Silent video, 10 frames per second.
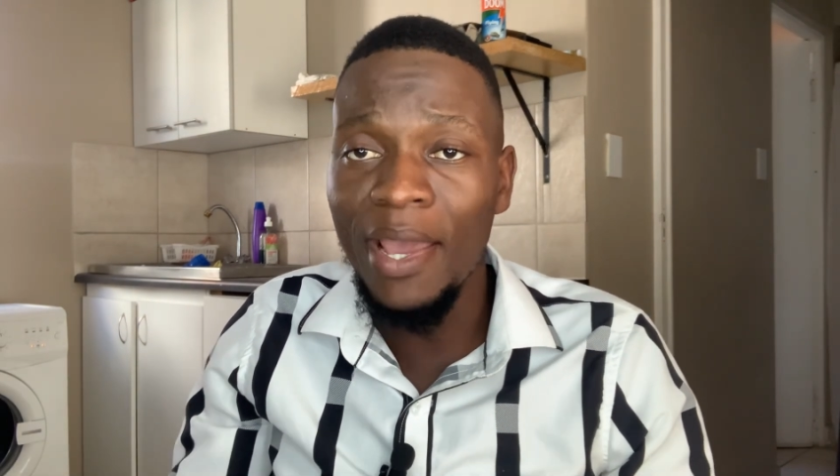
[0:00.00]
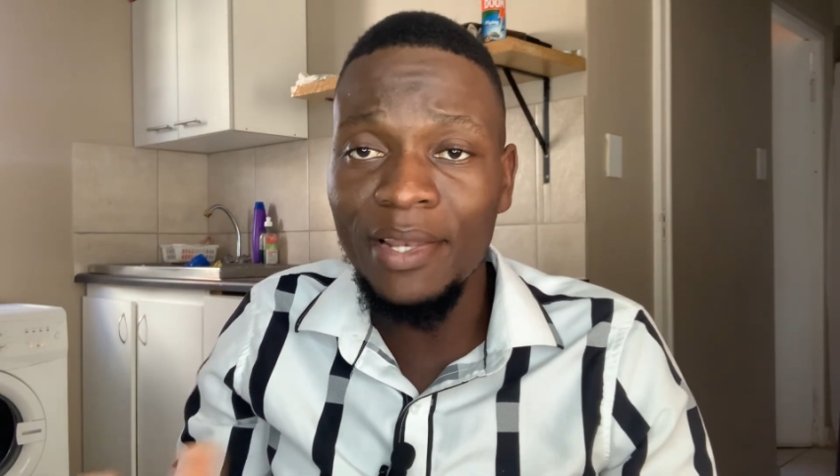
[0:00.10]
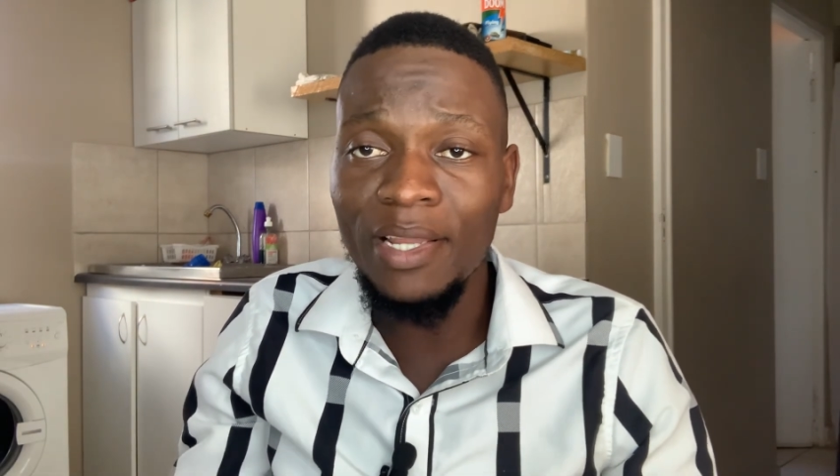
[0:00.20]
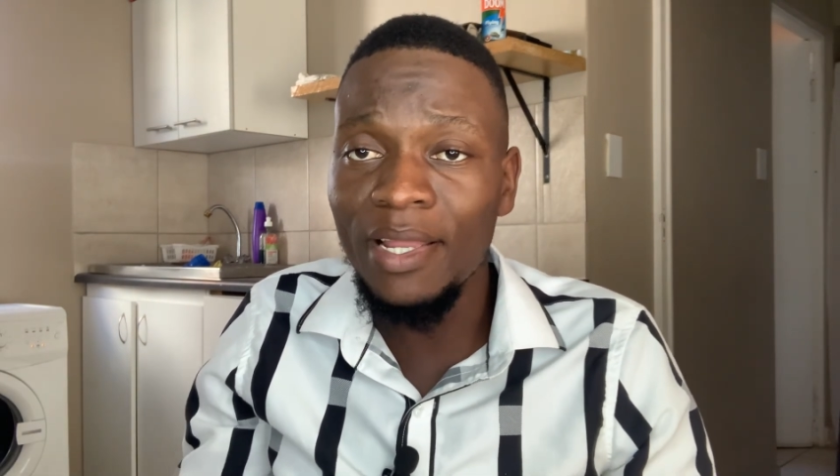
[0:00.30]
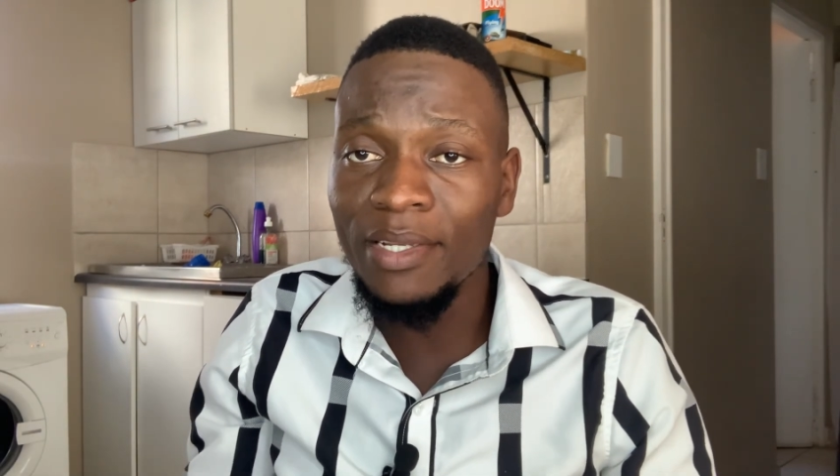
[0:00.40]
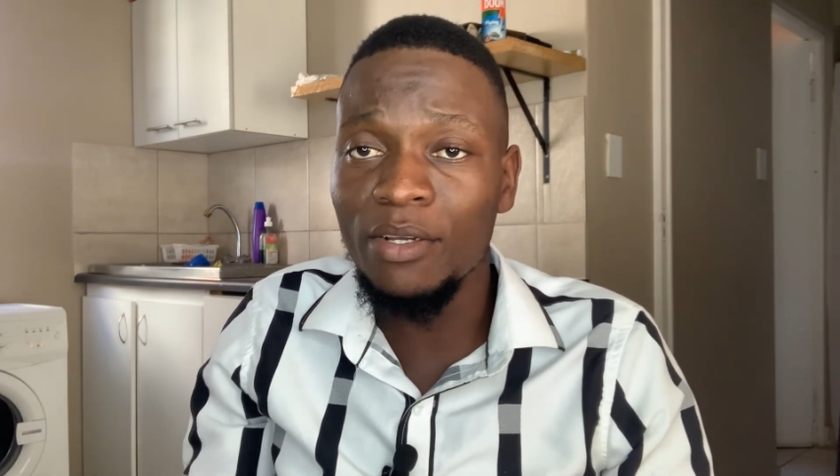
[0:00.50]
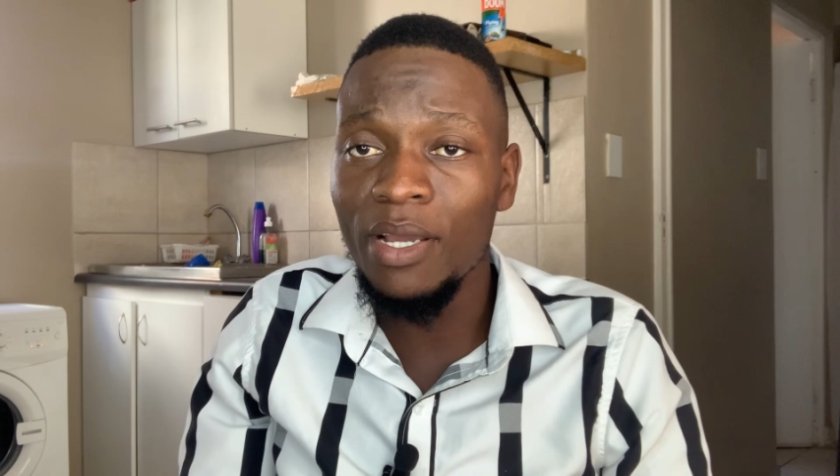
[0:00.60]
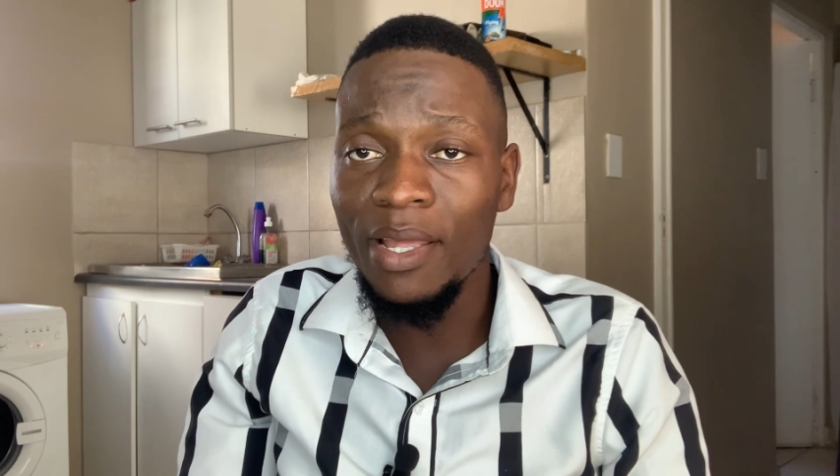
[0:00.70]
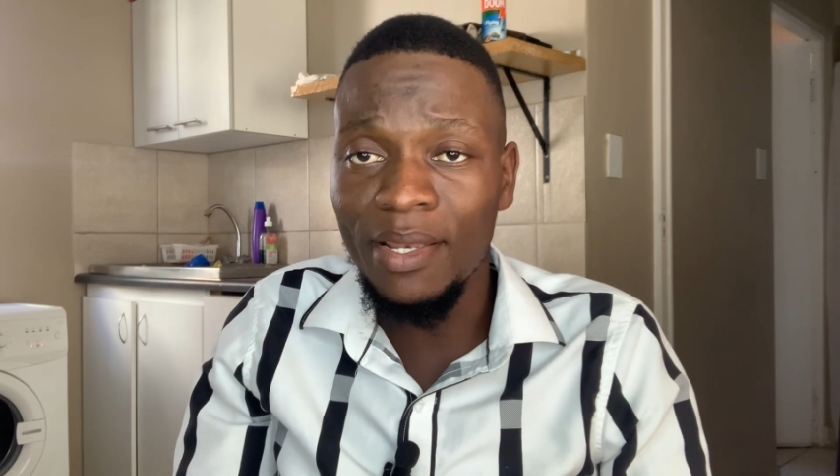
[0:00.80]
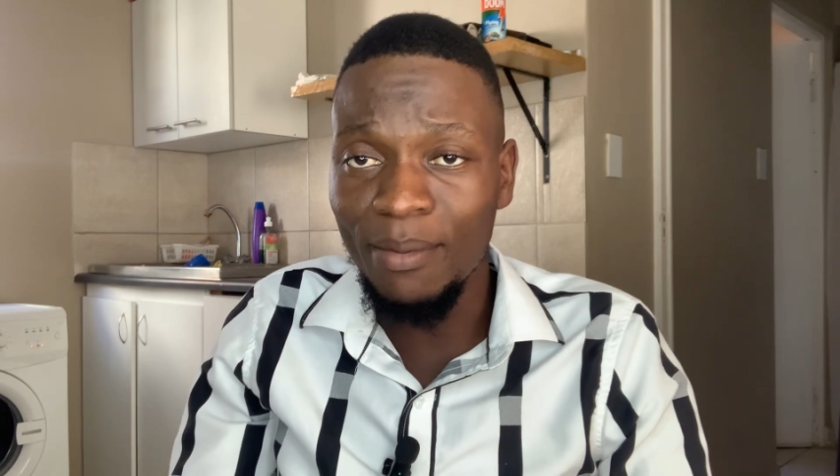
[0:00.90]
and
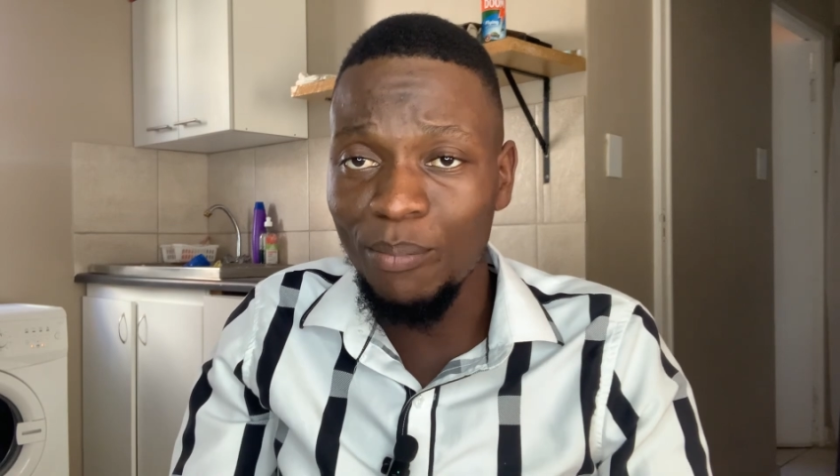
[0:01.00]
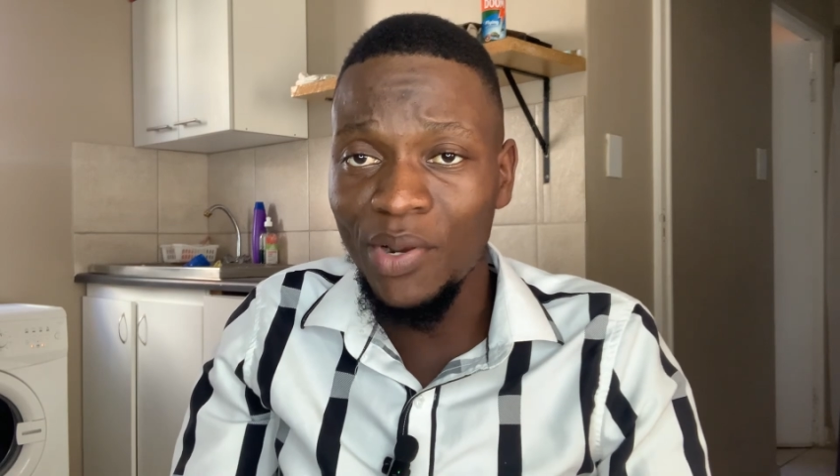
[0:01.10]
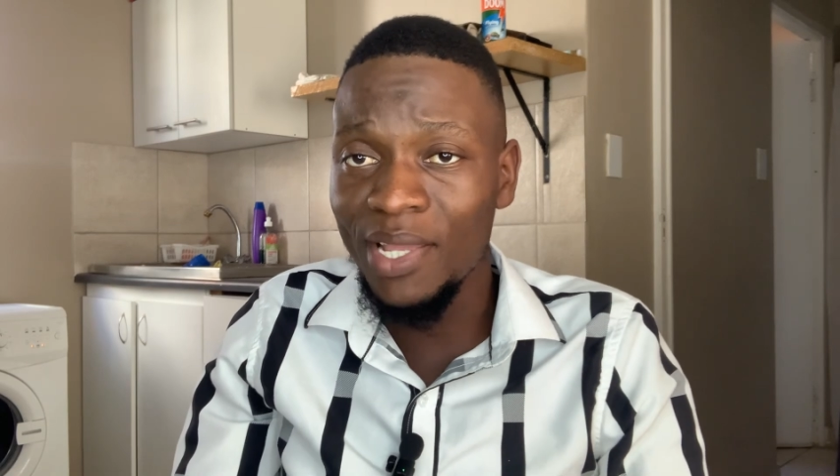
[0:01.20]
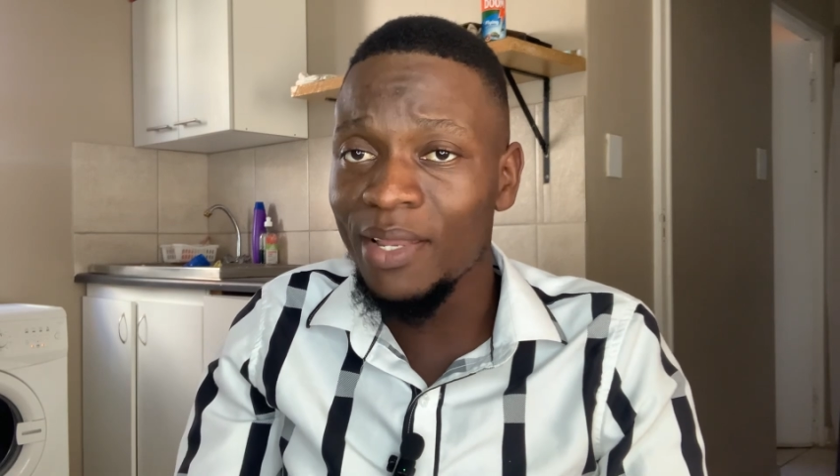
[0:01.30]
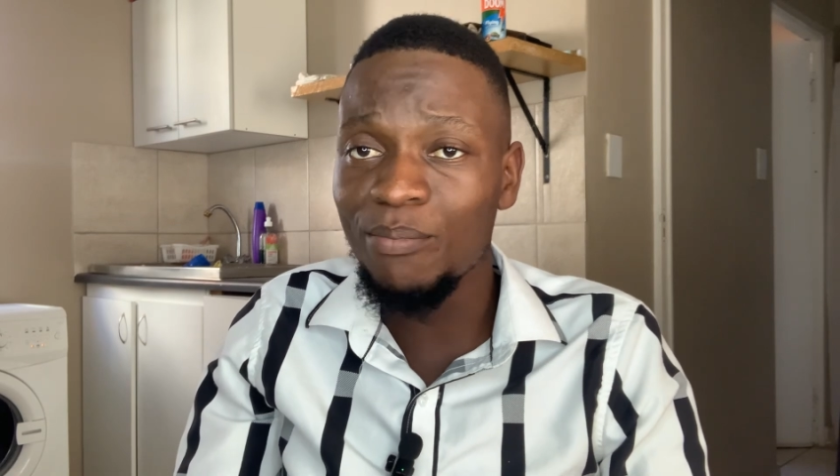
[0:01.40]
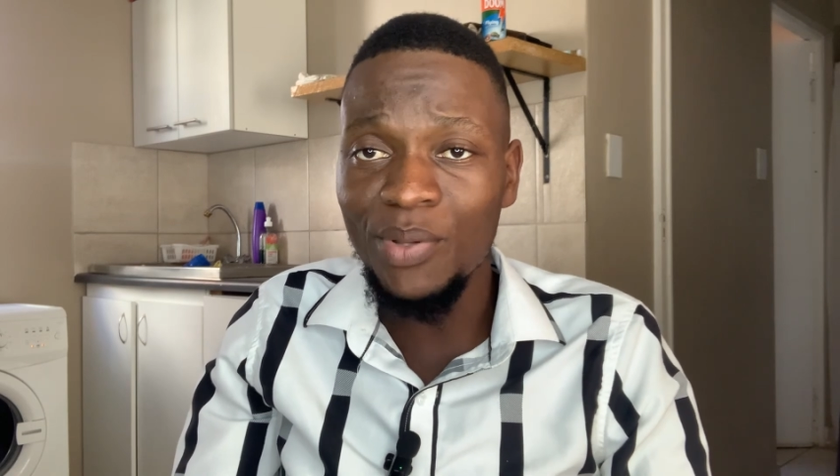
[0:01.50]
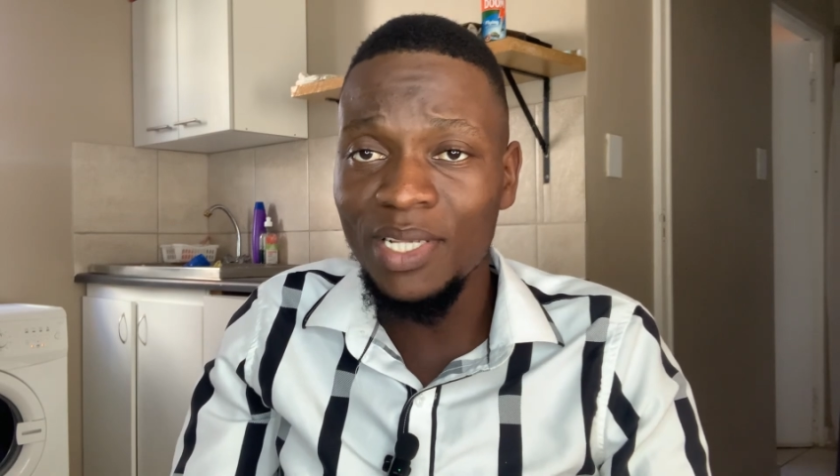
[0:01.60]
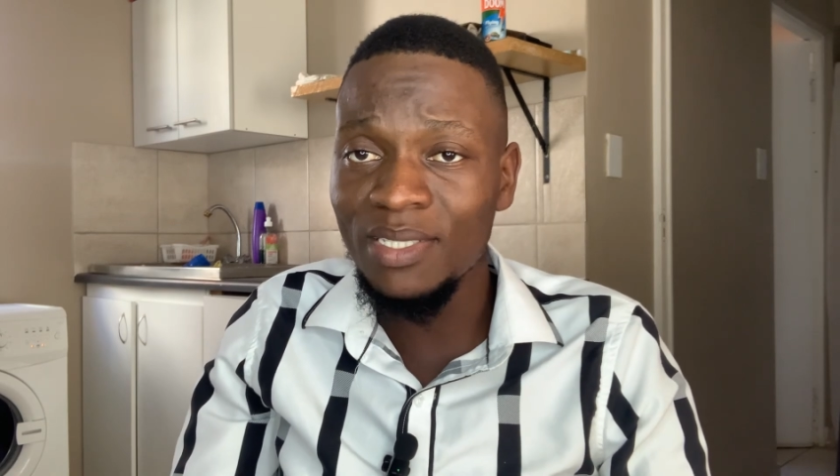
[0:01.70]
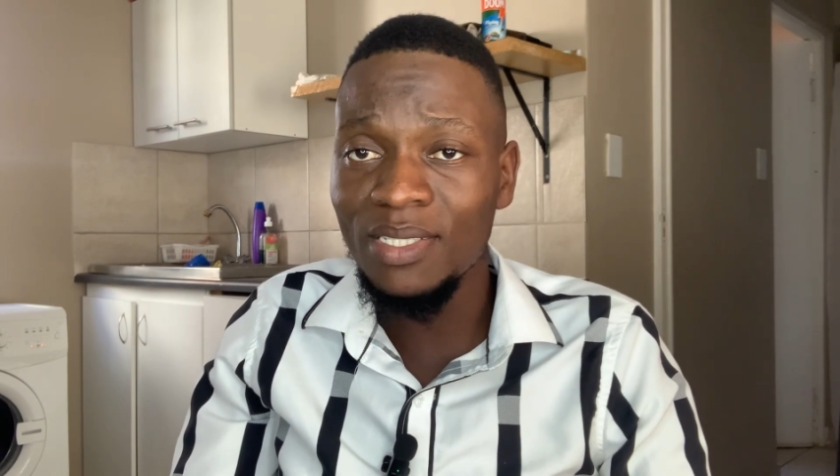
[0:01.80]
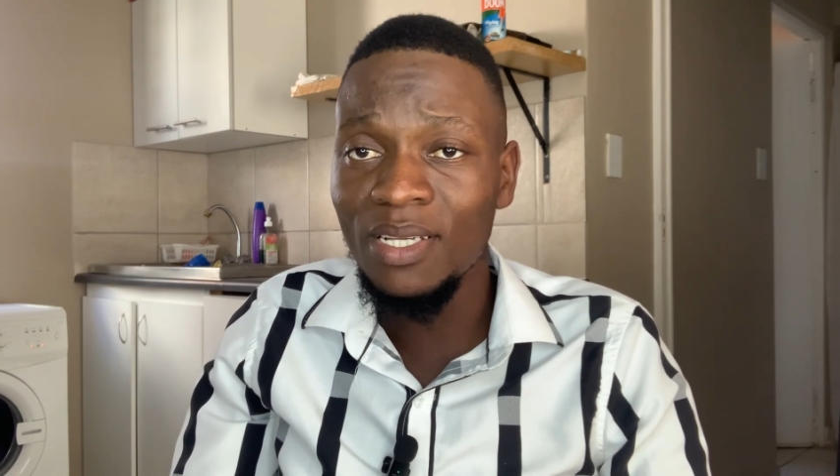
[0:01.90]
bring in
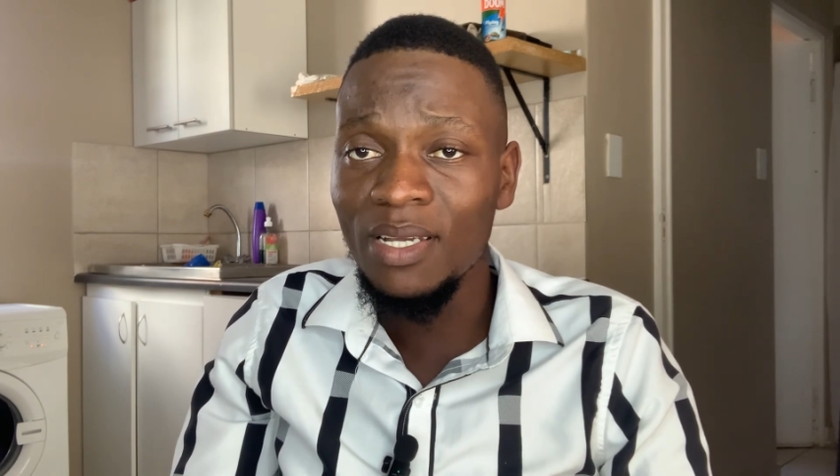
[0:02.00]
peace.